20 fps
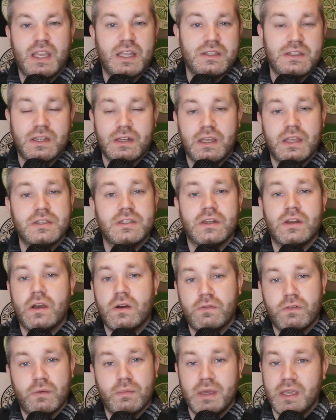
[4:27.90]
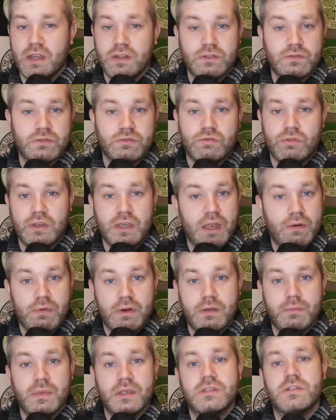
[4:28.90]
it's an it's an all for me. I just try to get
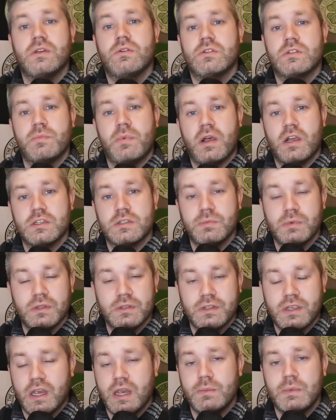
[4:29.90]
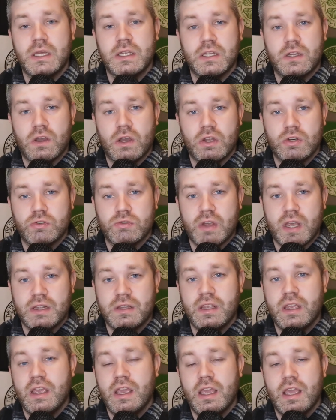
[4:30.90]
rid of him as soon as possible, terminate the
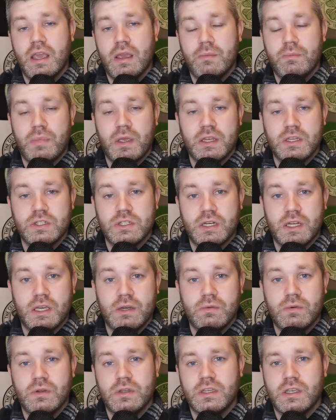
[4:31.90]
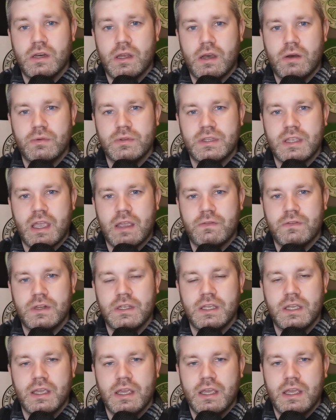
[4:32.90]
contract, pinch it out, you know,
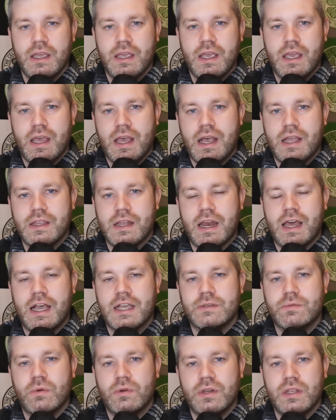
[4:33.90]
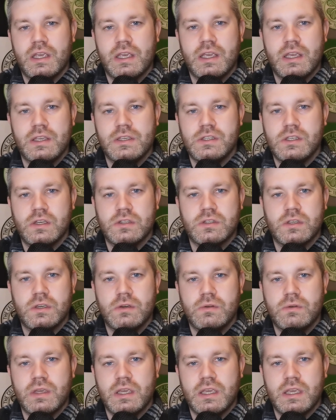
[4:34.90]
definitely. And the last one is
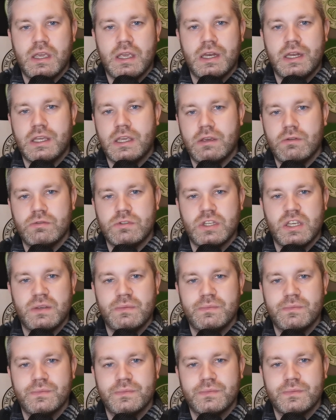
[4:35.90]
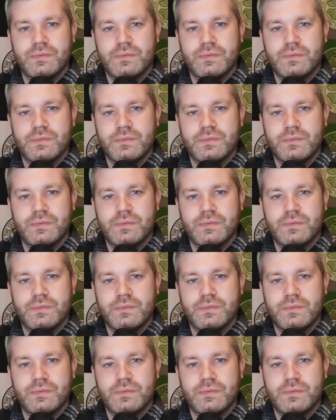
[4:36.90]
Yosuke Ideguchi,